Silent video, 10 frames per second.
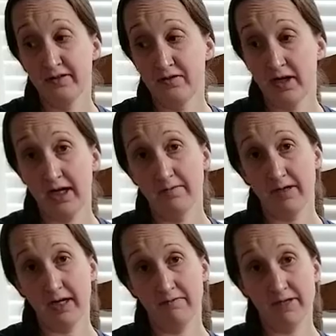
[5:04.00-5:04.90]
try, but
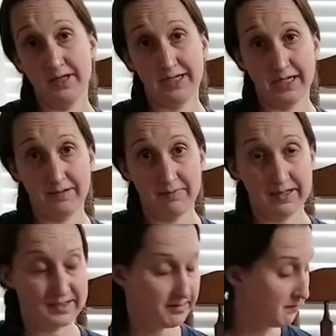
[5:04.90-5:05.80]
I wanted to keep it
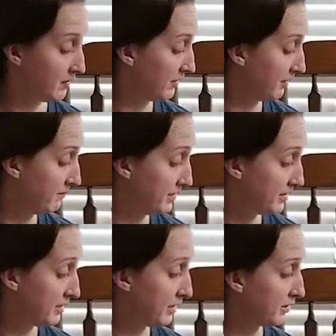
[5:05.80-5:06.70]
somewhat limited
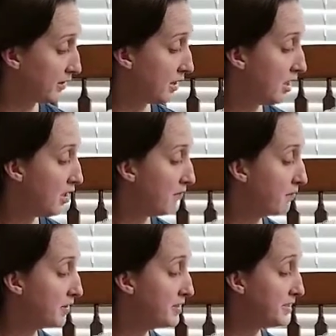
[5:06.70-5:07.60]
here.
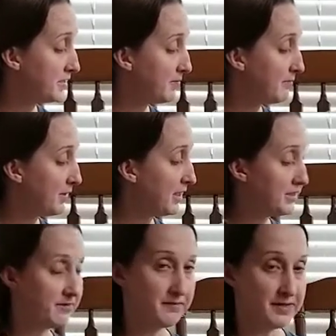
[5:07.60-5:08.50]
One needs to be
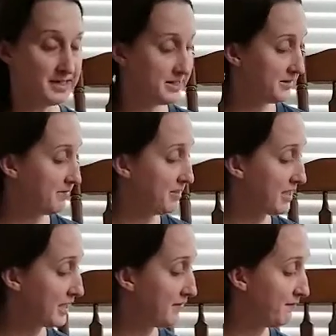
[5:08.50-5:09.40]
positive, one needs to be
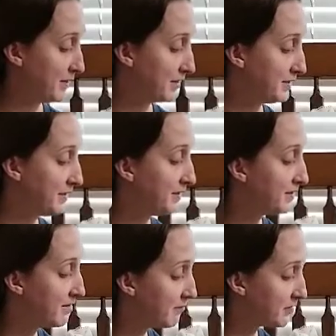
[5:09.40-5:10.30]
negative, because these
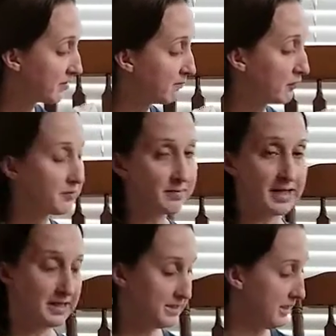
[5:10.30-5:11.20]
numbers are
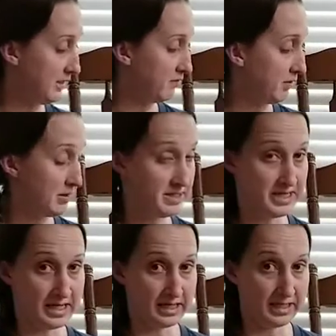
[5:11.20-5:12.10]
multiplying to equal a
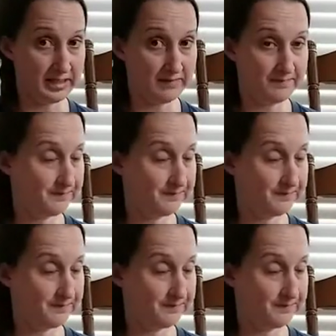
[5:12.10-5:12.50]
negative.